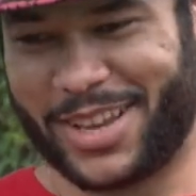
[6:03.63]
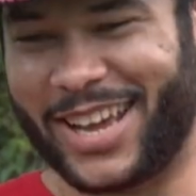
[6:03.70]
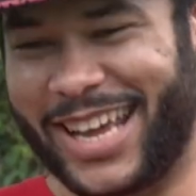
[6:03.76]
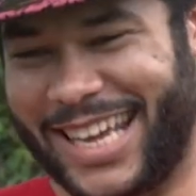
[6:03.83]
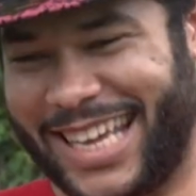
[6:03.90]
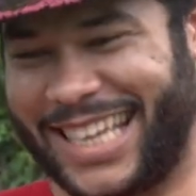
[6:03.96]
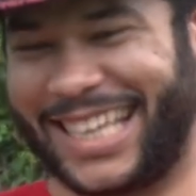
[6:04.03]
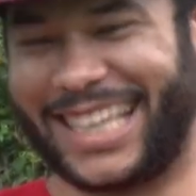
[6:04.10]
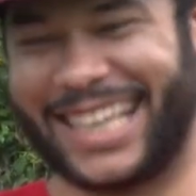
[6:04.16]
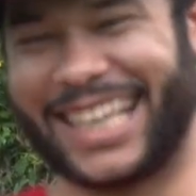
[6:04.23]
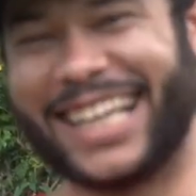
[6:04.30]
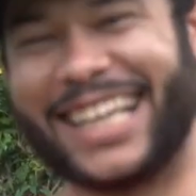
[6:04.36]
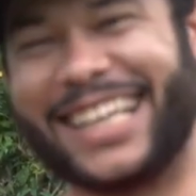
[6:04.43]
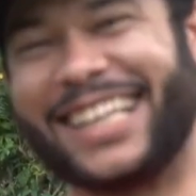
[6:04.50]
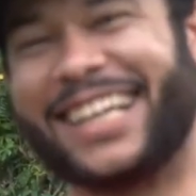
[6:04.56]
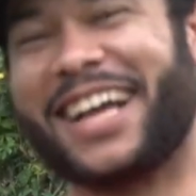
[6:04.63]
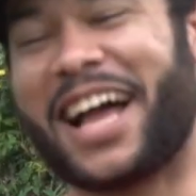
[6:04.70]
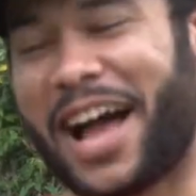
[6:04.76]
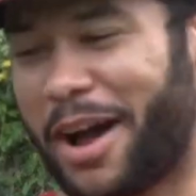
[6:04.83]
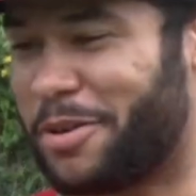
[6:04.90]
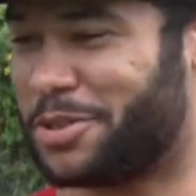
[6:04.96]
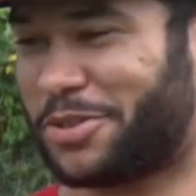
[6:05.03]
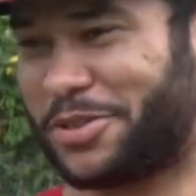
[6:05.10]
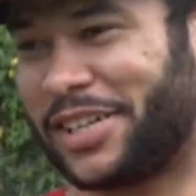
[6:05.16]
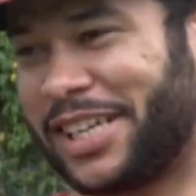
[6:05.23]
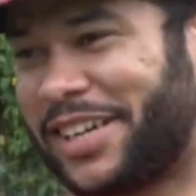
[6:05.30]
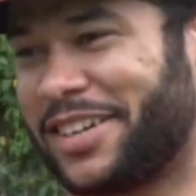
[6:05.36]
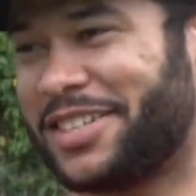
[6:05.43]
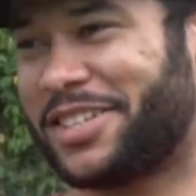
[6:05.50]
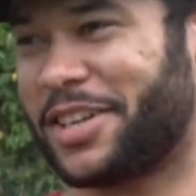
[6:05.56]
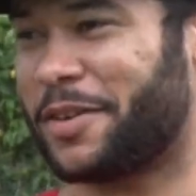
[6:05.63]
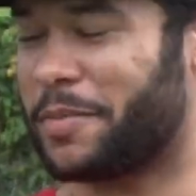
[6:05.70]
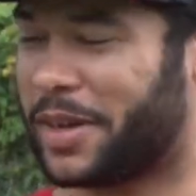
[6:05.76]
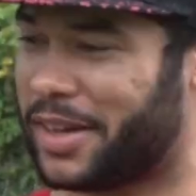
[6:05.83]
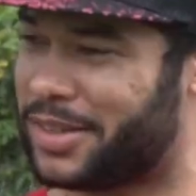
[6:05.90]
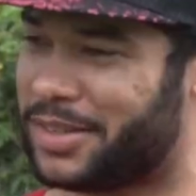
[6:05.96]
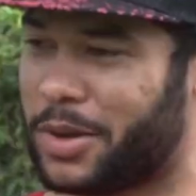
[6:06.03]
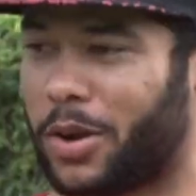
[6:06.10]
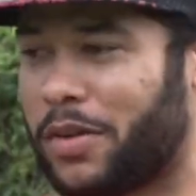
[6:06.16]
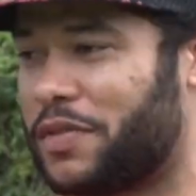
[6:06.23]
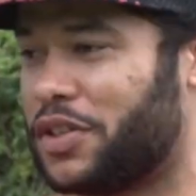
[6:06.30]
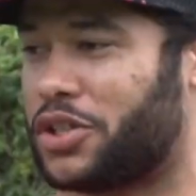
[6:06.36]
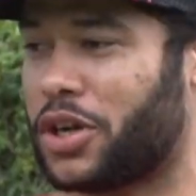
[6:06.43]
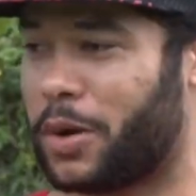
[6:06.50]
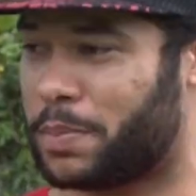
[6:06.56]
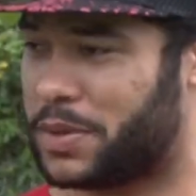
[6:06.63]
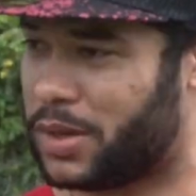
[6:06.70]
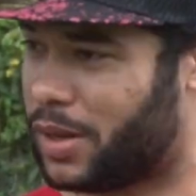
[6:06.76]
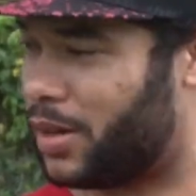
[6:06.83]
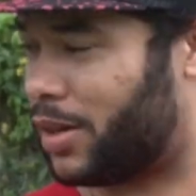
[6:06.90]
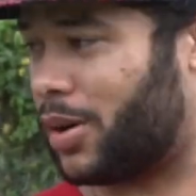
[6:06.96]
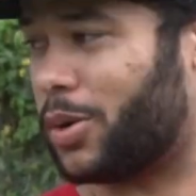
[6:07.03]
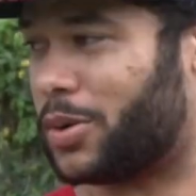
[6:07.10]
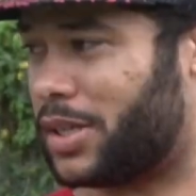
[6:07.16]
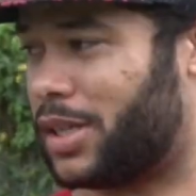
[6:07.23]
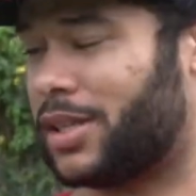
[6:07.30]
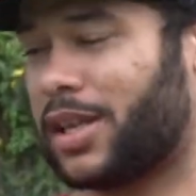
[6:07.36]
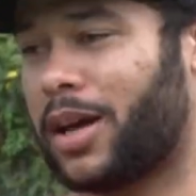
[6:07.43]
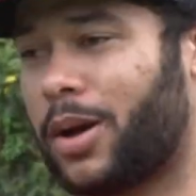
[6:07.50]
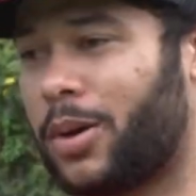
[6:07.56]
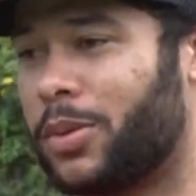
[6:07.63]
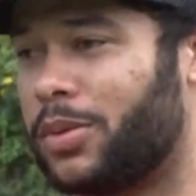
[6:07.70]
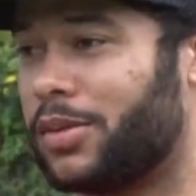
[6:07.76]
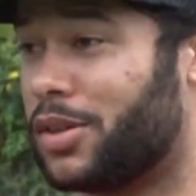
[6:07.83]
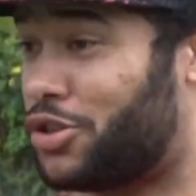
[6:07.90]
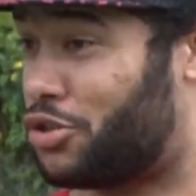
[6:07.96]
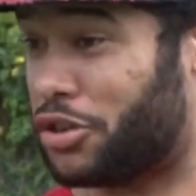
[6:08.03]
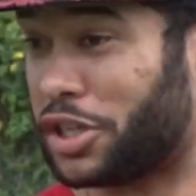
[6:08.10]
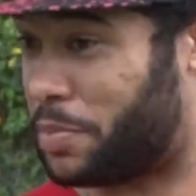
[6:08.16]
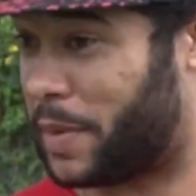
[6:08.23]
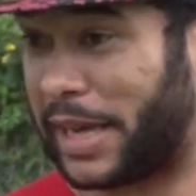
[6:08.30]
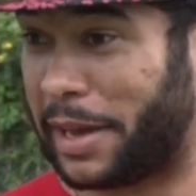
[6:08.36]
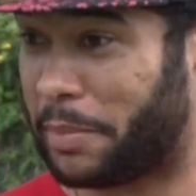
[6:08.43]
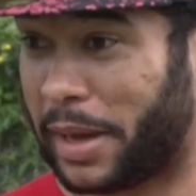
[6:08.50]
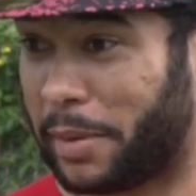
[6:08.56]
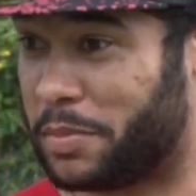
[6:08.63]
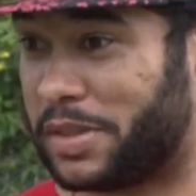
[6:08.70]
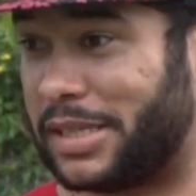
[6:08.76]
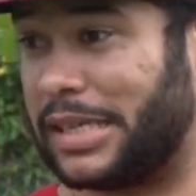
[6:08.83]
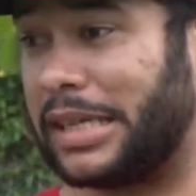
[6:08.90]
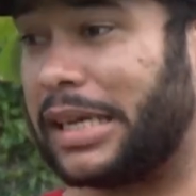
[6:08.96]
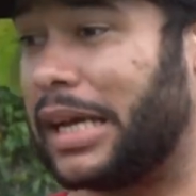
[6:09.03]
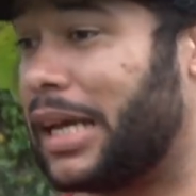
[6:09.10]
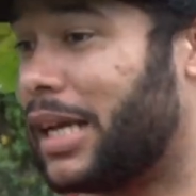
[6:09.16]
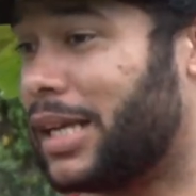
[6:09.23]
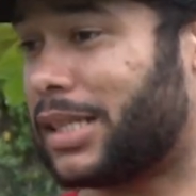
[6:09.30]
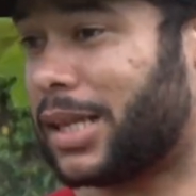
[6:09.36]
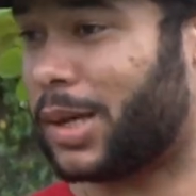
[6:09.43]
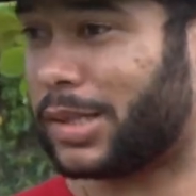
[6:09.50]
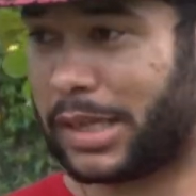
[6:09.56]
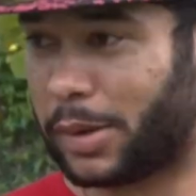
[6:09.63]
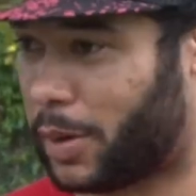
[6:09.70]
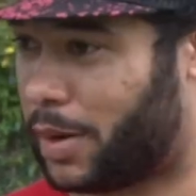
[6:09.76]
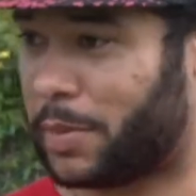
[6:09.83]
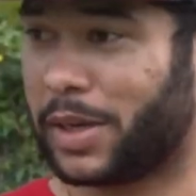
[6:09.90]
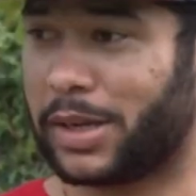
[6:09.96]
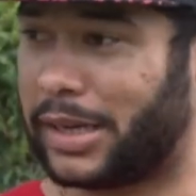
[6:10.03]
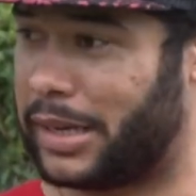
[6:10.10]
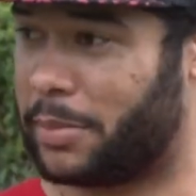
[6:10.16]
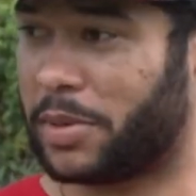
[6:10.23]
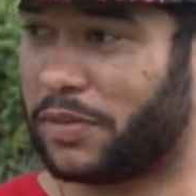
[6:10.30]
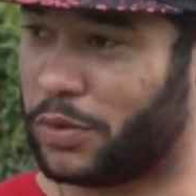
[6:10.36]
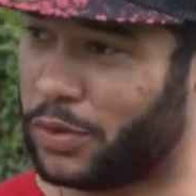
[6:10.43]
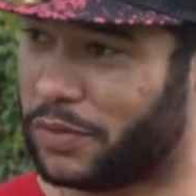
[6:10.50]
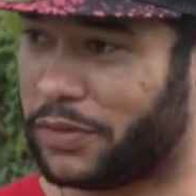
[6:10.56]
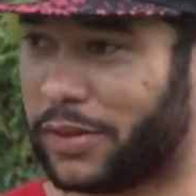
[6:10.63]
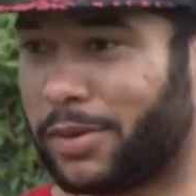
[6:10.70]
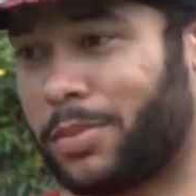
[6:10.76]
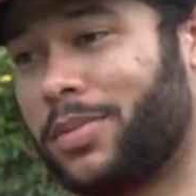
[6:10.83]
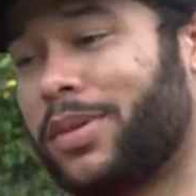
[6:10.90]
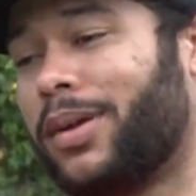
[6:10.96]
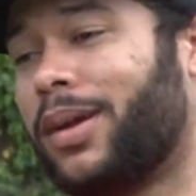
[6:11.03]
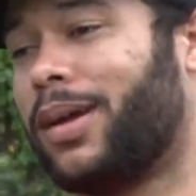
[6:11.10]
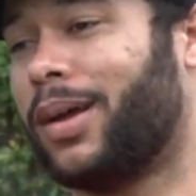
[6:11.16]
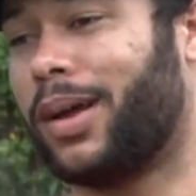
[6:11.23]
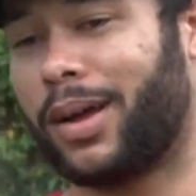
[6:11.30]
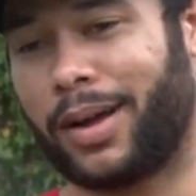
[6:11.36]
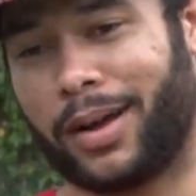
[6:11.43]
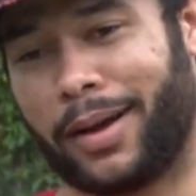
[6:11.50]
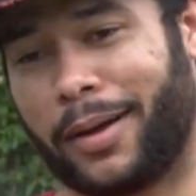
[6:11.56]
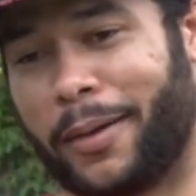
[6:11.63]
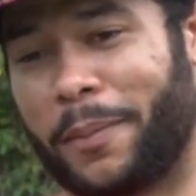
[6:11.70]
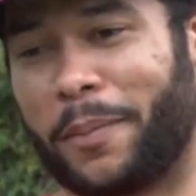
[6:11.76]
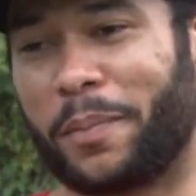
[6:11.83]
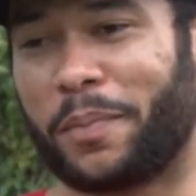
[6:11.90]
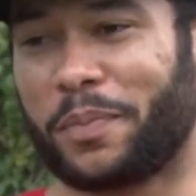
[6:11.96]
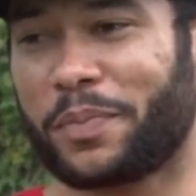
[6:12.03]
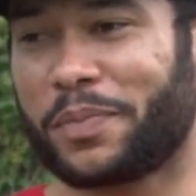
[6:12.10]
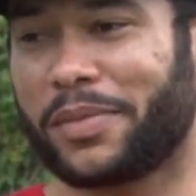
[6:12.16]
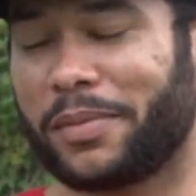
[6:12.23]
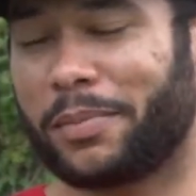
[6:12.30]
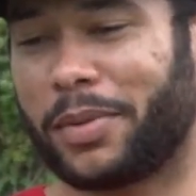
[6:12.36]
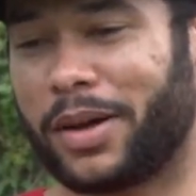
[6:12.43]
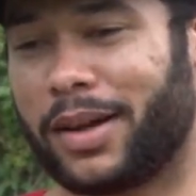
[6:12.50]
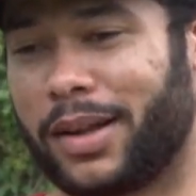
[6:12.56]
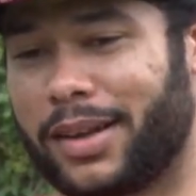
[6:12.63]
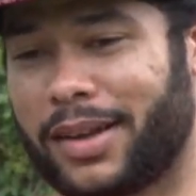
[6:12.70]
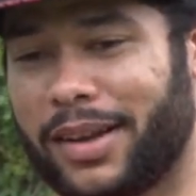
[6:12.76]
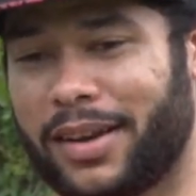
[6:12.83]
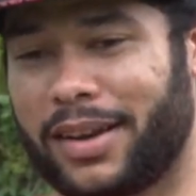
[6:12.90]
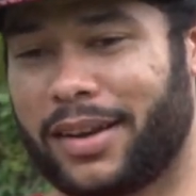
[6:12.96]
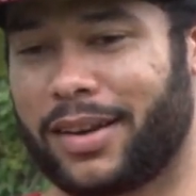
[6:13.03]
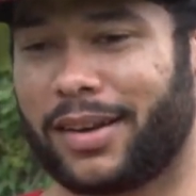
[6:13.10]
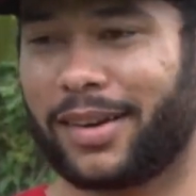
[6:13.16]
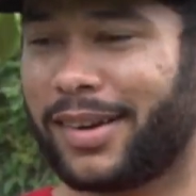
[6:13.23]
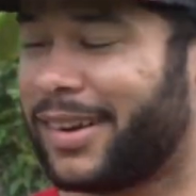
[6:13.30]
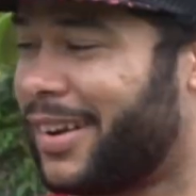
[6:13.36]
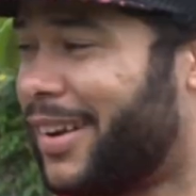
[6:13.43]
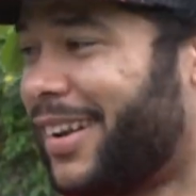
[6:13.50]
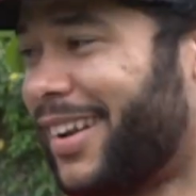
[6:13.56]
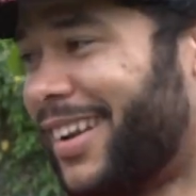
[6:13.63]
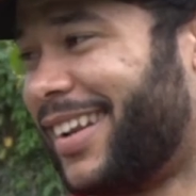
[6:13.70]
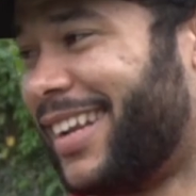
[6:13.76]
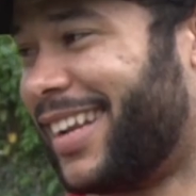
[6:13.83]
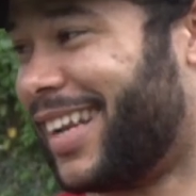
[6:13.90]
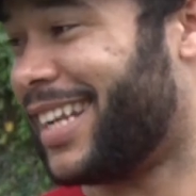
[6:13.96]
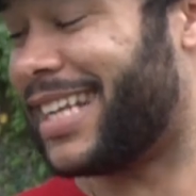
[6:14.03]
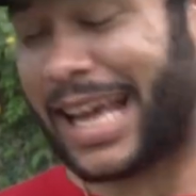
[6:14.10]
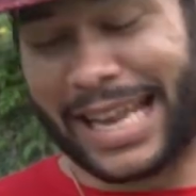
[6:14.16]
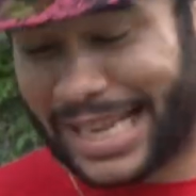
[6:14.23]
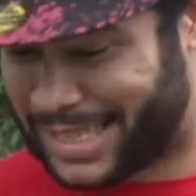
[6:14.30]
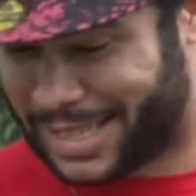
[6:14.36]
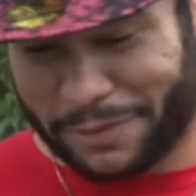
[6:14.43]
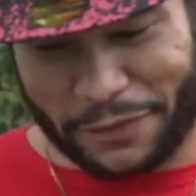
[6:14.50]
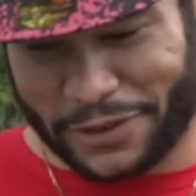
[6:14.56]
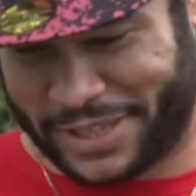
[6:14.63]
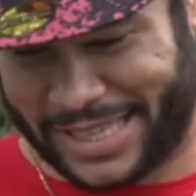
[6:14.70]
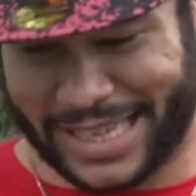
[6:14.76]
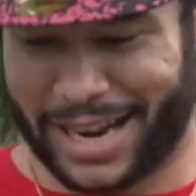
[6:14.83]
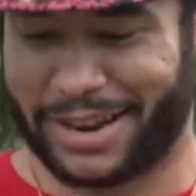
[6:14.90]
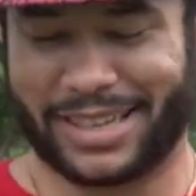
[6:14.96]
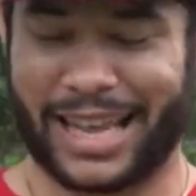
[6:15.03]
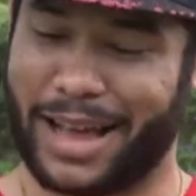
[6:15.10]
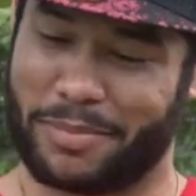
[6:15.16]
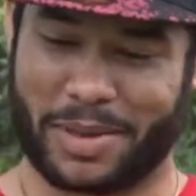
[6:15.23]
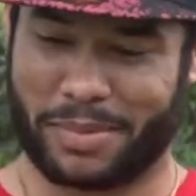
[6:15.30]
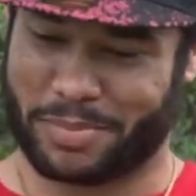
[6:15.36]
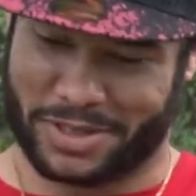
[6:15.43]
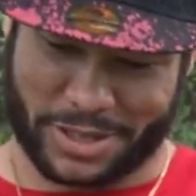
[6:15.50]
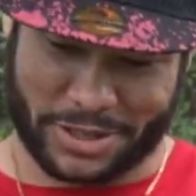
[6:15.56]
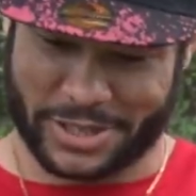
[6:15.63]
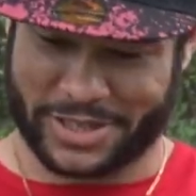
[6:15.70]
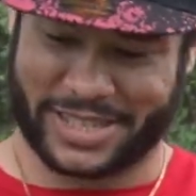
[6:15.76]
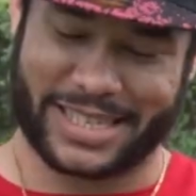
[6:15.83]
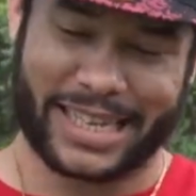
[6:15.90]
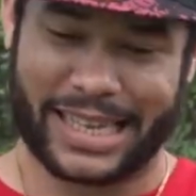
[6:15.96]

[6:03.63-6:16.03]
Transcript: I was really concerned because all of the shops started closing down, the streets became empty. So I was like, where am I going to get my food from? Um, but so this is the first thing. That yeah, that's the first thing. That, I'm, I'm serious.